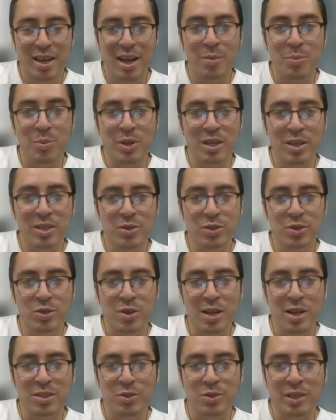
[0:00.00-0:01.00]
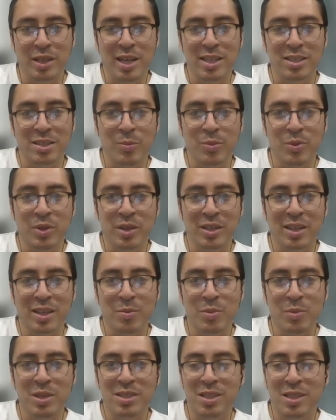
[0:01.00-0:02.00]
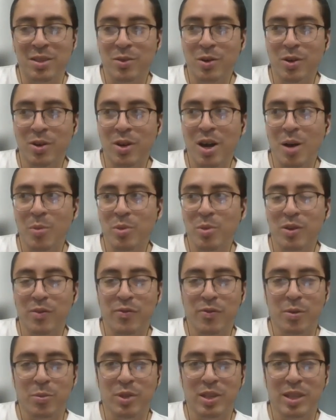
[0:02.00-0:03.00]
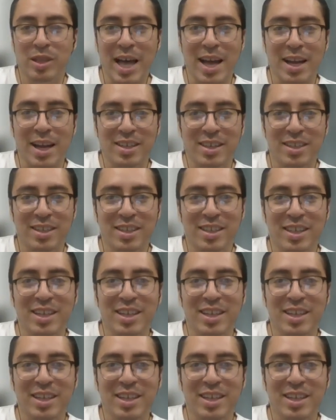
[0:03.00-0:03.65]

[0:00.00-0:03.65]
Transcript: And because they're trying to get something, that means that they're coming from a lack.